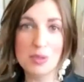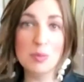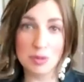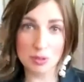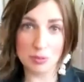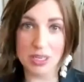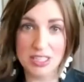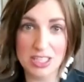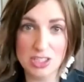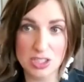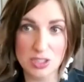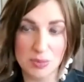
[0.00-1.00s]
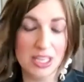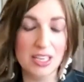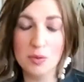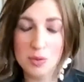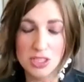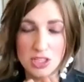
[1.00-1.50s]
people can pay attention to me.
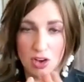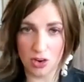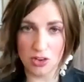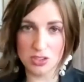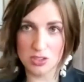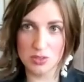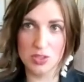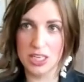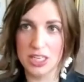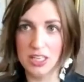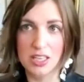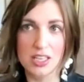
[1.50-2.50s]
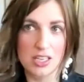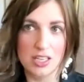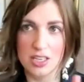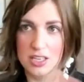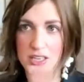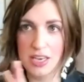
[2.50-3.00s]
It was hard to like
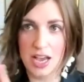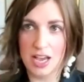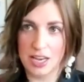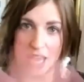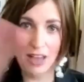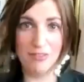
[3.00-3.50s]
not